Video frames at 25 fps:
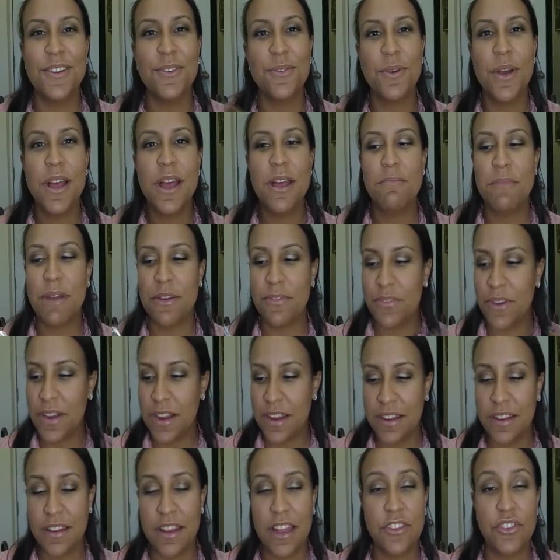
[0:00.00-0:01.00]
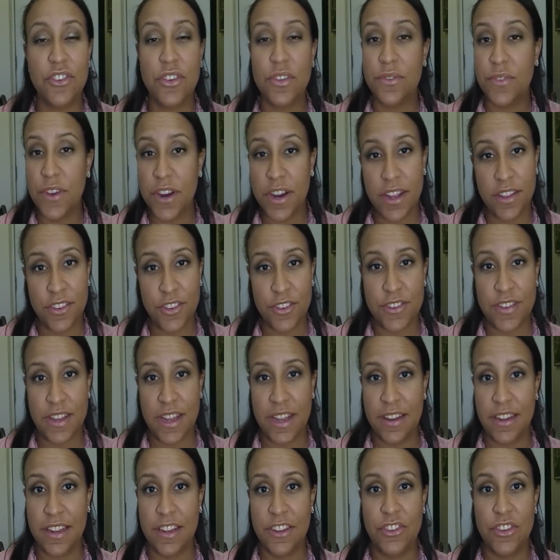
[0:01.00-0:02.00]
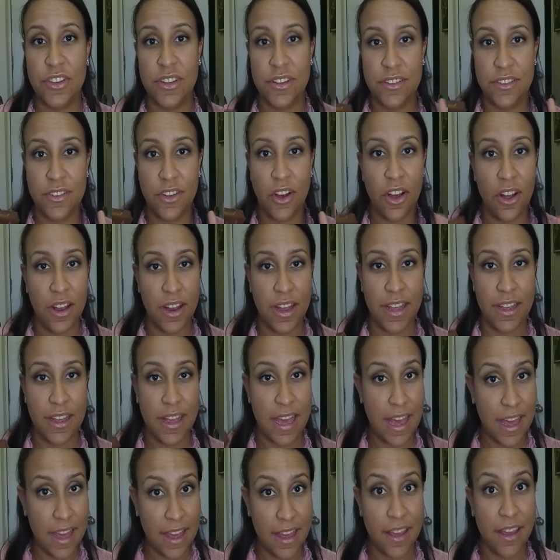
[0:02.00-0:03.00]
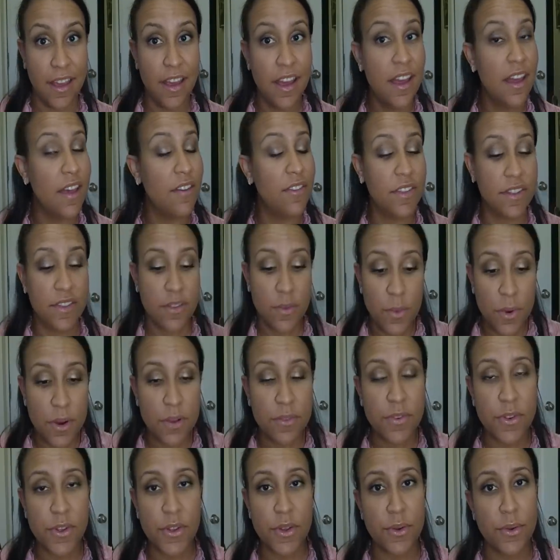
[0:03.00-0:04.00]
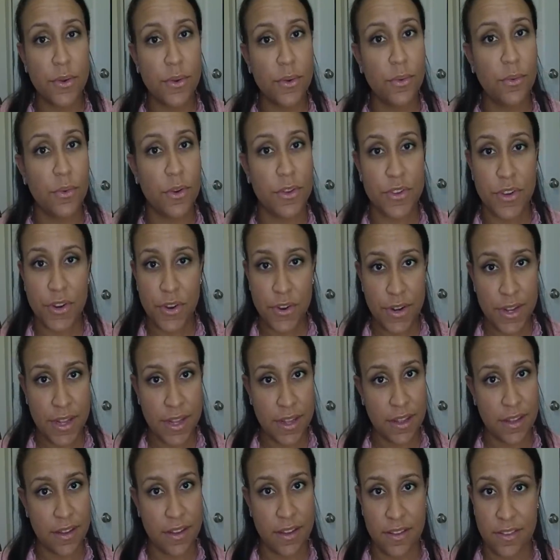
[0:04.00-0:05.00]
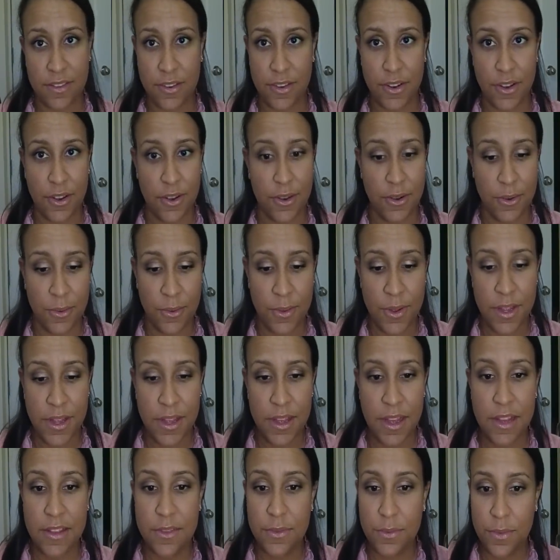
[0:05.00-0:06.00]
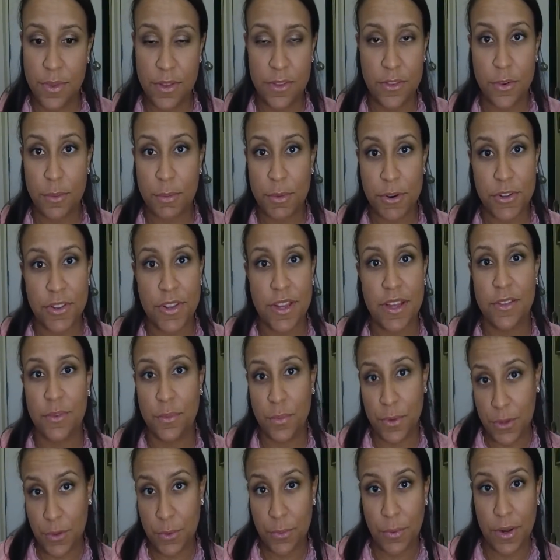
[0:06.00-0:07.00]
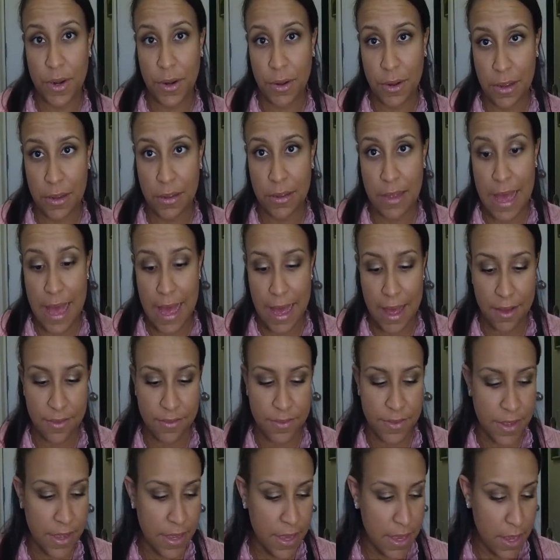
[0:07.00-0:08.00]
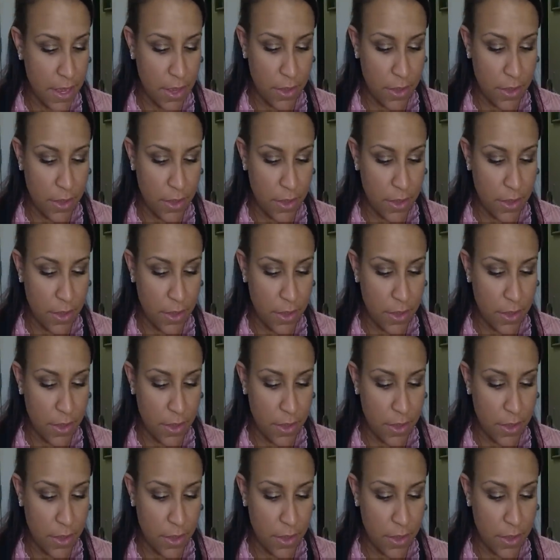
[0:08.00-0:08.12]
I didn't, my friend, and she's very understanding. She's all like, hey, if it doesn't work for you, return it. Cause you know, it's, it's your birthday. It's what you want to have.